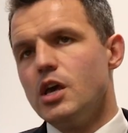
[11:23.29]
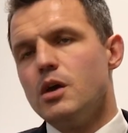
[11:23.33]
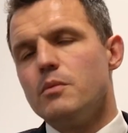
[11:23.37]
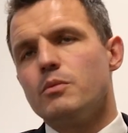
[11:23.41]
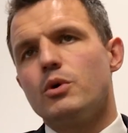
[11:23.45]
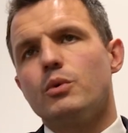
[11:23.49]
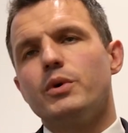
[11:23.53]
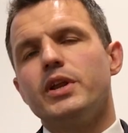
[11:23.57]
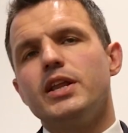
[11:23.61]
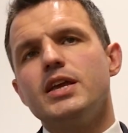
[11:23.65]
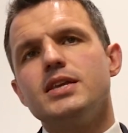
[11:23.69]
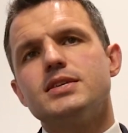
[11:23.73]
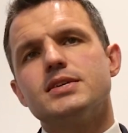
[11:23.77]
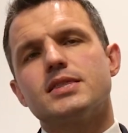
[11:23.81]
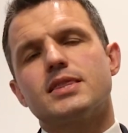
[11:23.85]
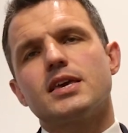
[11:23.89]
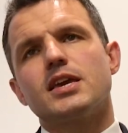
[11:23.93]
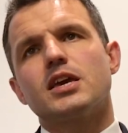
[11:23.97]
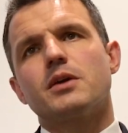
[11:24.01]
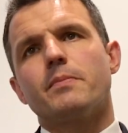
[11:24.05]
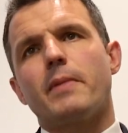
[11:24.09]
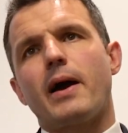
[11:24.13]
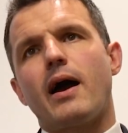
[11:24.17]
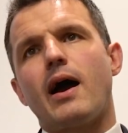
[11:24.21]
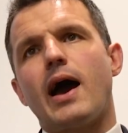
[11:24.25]
But we need to
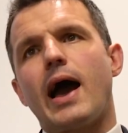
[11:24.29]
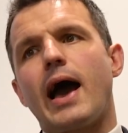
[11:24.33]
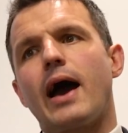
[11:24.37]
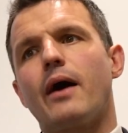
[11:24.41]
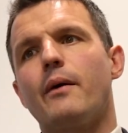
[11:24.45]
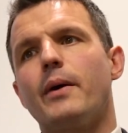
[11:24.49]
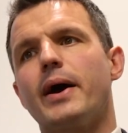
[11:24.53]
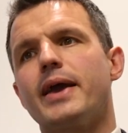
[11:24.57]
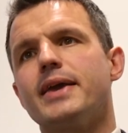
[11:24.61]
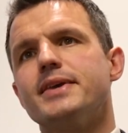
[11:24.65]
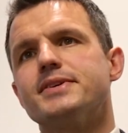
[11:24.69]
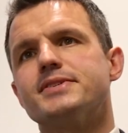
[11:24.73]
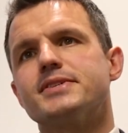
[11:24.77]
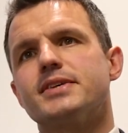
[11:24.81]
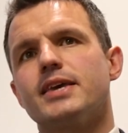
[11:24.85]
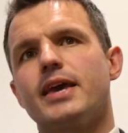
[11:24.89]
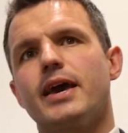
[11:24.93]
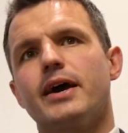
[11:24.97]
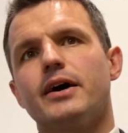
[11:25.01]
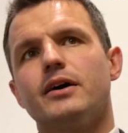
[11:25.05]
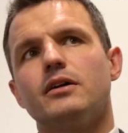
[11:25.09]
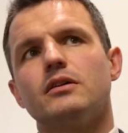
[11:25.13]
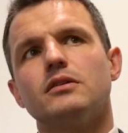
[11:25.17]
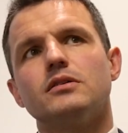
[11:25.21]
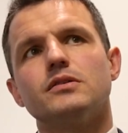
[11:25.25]
think about how
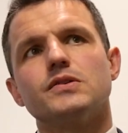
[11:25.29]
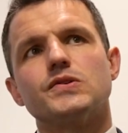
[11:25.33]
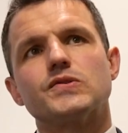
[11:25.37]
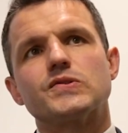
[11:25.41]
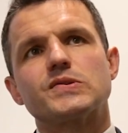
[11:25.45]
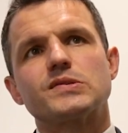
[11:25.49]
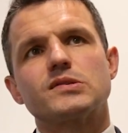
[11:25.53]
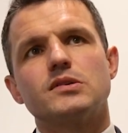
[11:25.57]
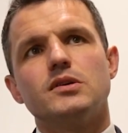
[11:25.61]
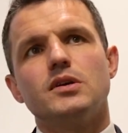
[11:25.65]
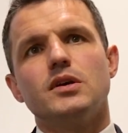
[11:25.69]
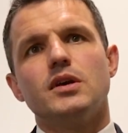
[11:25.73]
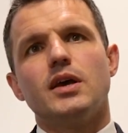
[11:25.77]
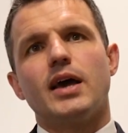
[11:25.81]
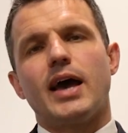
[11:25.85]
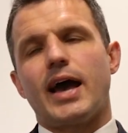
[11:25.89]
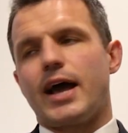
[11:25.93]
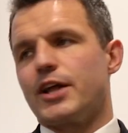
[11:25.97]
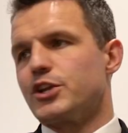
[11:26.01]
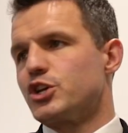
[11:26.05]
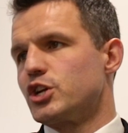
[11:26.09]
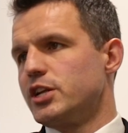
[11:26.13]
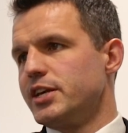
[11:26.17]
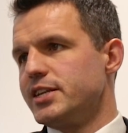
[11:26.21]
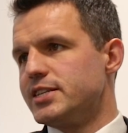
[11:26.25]
ACLs
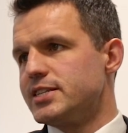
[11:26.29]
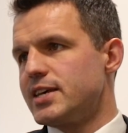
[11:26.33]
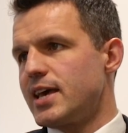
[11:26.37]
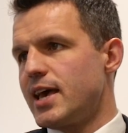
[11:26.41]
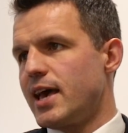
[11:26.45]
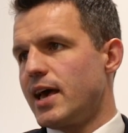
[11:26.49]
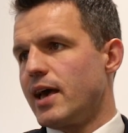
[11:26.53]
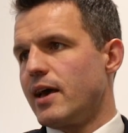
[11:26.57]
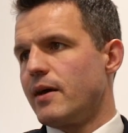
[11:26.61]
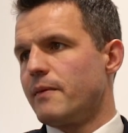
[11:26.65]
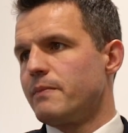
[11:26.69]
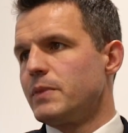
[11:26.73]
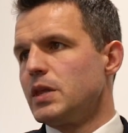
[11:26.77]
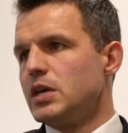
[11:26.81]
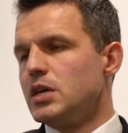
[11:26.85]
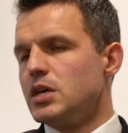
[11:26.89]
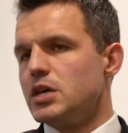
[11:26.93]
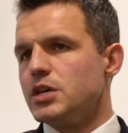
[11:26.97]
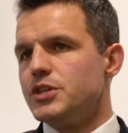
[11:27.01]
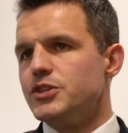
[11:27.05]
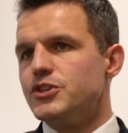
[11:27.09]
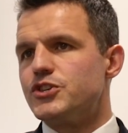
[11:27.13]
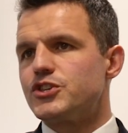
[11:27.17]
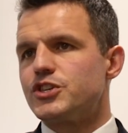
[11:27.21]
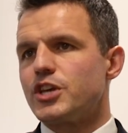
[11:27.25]
actually tear.
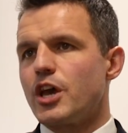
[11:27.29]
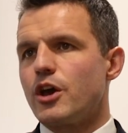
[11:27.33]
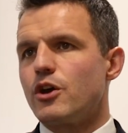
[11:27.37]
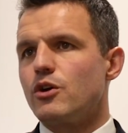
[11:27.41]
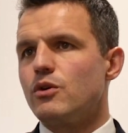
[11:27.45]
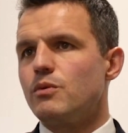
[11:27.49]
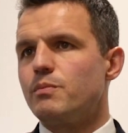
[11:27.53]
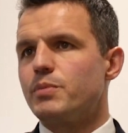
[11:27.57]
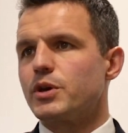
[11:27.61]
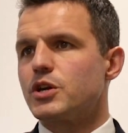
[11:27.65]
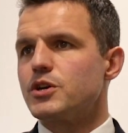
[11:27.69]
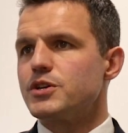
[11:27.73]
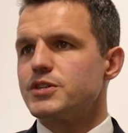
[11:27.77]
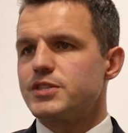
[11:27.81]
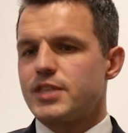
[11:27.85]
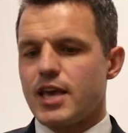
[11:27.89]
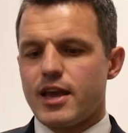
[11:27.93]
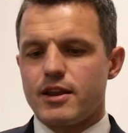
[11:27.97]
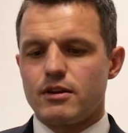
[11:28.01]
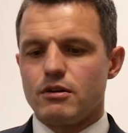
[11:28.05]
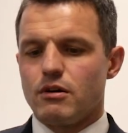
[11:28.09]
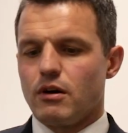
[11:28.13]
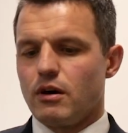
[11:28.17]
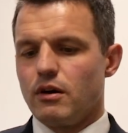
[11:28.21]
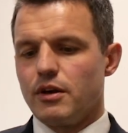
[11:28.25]
And so because
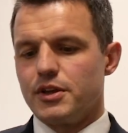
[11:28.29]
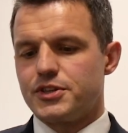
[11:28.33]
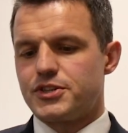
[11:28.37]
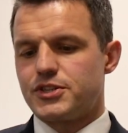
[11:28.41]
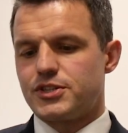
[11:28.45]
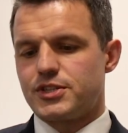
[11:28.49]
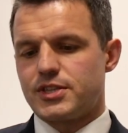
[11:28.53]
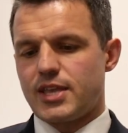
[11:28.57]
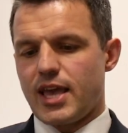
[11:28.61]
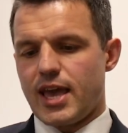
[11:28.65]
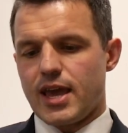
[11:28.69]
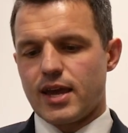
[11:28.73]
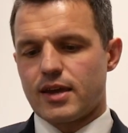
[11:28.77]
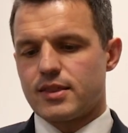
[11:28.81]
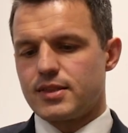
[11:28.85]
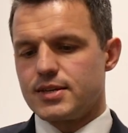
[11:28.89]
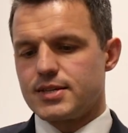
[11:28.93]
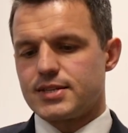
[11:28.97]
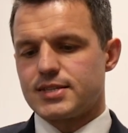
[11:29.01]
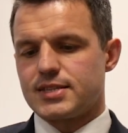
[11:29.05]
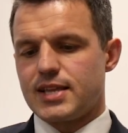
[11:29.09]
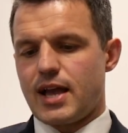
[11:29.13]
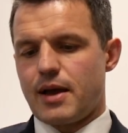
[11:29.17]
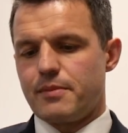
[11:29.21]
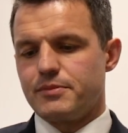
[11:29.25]
they're not a stick that
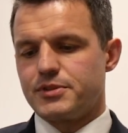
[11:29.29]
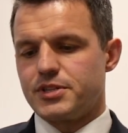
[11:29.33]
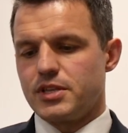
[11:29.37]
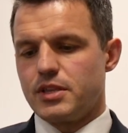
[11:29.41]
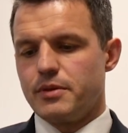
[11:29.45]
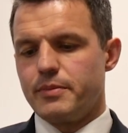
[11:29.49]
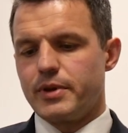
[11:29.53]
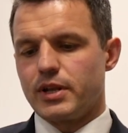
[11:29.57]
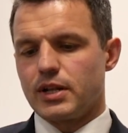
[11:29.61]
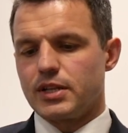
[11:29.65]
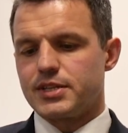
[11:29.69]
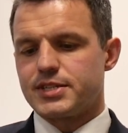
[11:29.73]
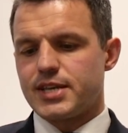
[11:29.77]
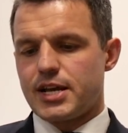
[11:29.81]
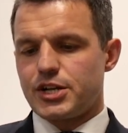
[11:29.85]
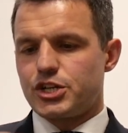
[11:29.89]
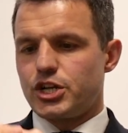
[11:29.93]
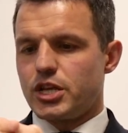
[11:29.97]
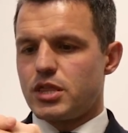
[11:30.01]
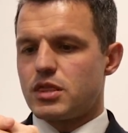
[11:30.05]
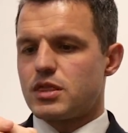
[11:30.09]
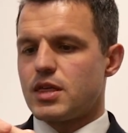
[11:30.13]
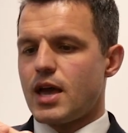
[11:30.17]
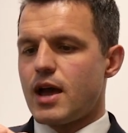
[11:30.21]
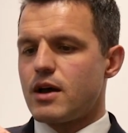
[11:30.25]
snaps in the middle, it's
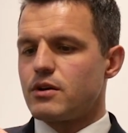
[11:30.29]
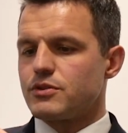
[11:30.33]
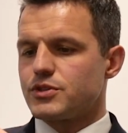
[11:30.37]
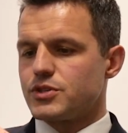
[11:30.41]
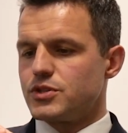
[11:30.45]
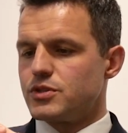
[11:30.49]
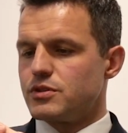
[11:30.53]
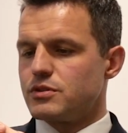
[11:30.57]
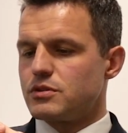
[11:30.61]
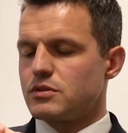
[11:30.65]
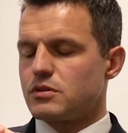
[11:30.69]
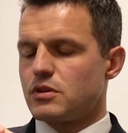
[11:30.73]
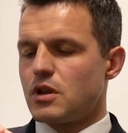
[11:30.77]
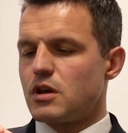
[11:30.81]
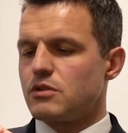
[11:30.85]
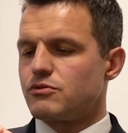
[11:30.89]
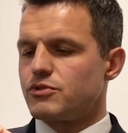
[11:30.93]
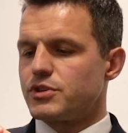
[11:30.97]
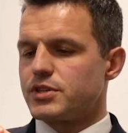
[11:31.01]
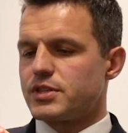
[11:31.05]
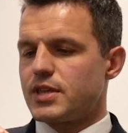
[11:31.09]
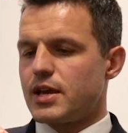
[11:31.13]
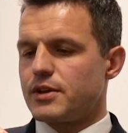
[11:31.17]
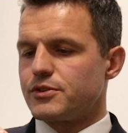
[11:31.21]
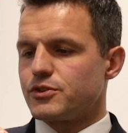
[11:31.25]
actually thousands and
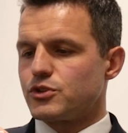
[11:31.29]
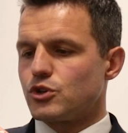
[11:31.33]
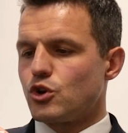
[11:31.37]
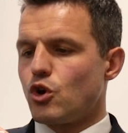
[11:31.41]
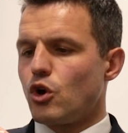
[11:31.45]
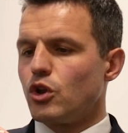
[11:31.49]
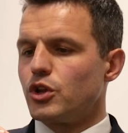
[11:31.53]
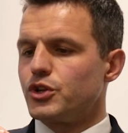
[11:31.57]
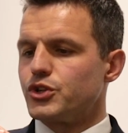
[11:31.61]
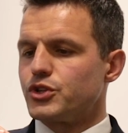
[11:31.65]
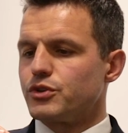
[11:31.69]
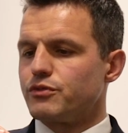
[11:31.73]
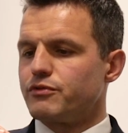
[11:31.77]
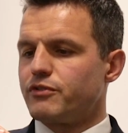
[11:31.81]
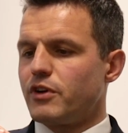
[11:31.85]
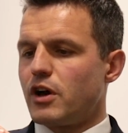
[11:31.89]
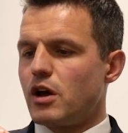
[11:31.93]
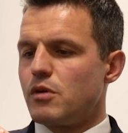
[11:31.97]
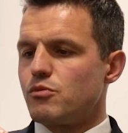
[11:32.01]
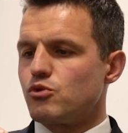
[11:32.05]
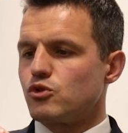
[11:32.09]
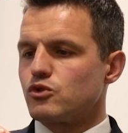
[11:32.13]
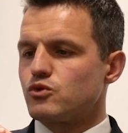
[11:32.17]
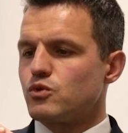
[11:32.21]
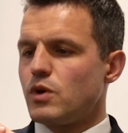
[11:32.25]
hundreds of thousands of collagen
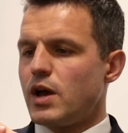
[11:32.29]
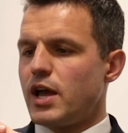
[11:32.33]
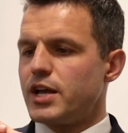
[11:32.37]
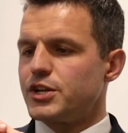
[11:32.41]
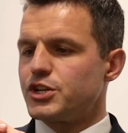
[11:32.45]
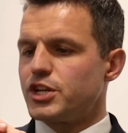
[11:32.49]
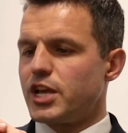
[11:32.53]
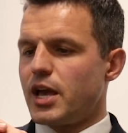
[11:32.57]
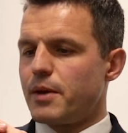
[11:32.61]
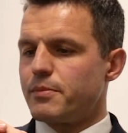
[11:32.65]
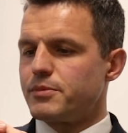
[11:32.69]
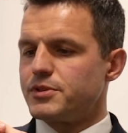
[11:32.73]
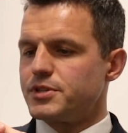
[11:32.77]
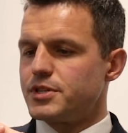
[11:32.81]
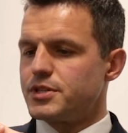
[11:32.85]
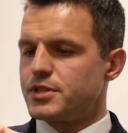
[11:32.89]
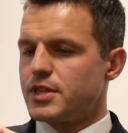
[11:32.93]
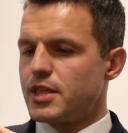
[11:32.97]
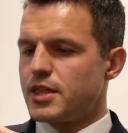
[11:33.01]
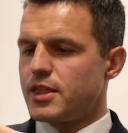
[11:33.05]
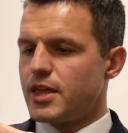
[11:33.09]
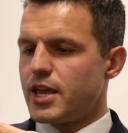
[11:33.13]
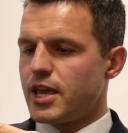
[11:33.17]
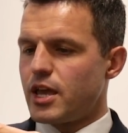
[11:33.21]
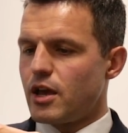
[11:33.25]
fibrils. What actually happens is
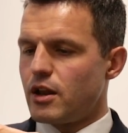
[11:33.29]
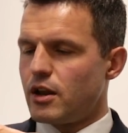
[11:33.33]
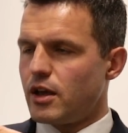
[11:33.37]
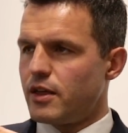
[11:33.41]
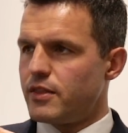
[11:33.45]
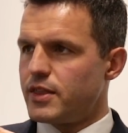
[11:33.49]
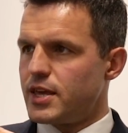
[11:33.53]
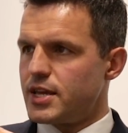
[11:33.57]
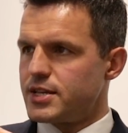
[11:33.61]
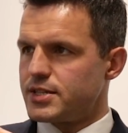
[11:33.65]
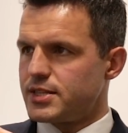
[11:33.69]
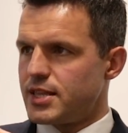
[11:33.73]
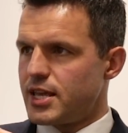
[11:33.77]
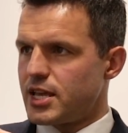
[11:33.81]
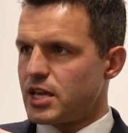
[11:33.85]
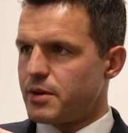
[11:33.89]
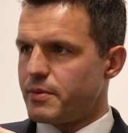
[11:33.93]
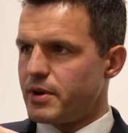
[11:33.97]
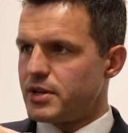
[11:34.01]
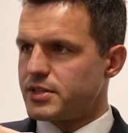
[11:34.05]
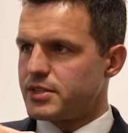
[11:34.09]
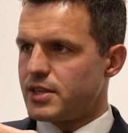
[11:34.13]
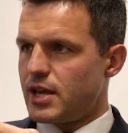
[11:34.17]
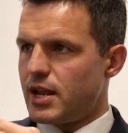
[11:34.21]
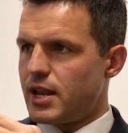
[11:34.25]
that they go like this, and they come
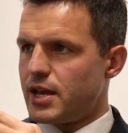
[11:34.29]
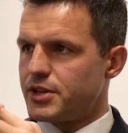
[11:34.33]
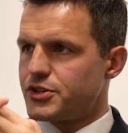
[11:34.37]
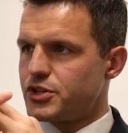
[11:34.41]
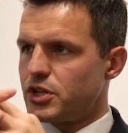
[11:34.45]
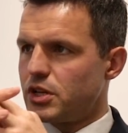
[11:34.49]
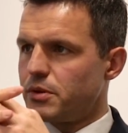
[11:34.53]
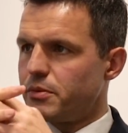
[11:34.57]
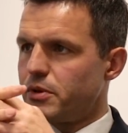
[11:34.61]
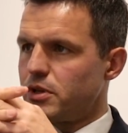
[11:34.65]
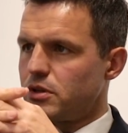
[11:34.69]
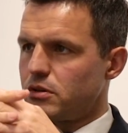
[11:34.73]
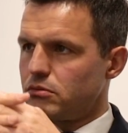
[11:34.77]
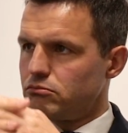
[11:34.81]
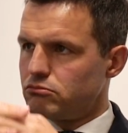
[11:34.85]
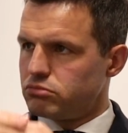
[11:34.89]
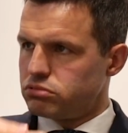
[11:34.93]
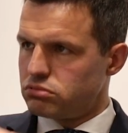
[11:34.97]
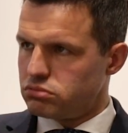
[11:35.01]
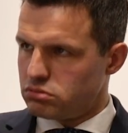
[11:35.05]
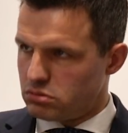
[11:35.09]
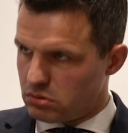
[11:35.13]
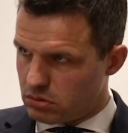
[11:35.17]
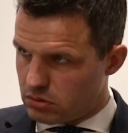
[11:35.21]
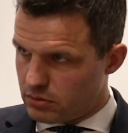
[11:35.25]
out to their elastic ligament and
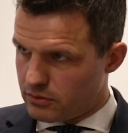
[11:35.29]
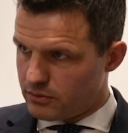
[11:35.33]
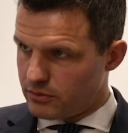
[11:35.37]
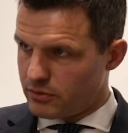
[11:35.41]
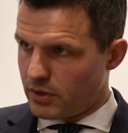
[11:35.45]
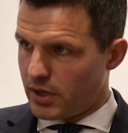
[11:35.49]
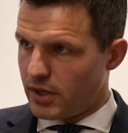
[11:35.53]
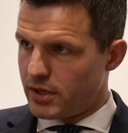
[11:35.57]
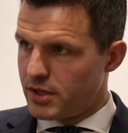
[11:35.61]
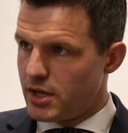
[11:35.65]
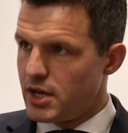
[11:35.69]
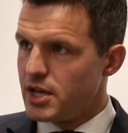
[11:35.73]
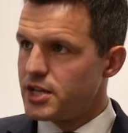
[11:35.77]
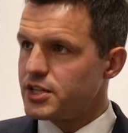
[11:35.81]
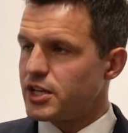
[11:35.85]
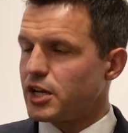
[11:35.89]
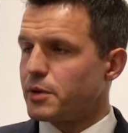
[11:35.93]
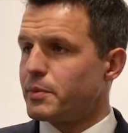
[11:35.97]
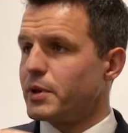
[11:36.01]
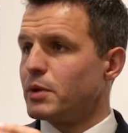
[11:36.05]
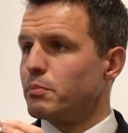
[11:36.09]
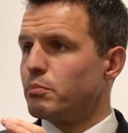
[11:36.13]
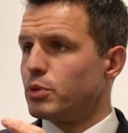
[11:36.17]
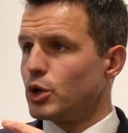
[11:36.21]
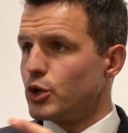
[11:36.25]
go, right? Like a
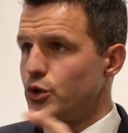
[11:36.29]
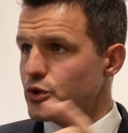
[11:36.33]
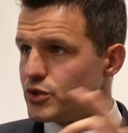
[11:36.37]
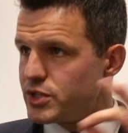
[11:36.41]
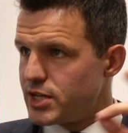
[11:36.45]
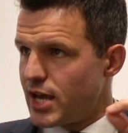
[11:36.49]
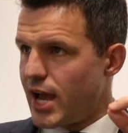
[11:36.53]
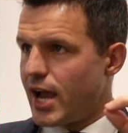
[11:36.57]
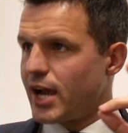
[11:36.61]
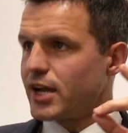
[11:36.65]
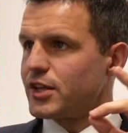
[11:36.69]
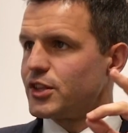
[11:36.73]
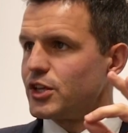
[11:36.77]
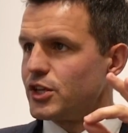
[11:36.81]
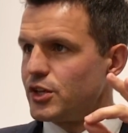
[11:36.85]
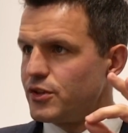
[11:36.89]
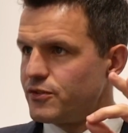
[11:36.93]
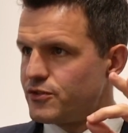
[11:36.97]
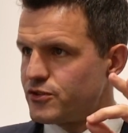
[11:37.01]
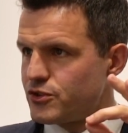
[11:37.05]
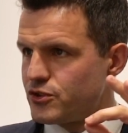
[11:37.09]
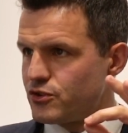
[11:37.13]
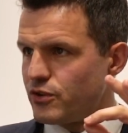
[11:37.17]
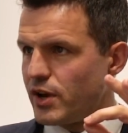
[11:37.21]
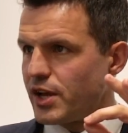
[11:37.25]
bit of blue tack that
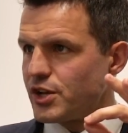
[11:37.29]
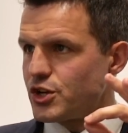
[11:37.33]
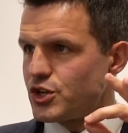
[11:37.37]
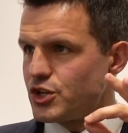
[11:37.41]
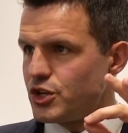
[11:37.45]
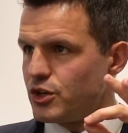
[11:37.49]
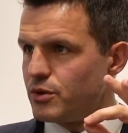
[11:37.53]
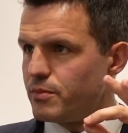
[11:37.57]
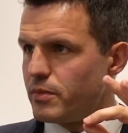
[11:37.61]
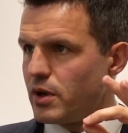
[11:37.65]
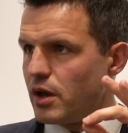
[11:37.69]
you stretch too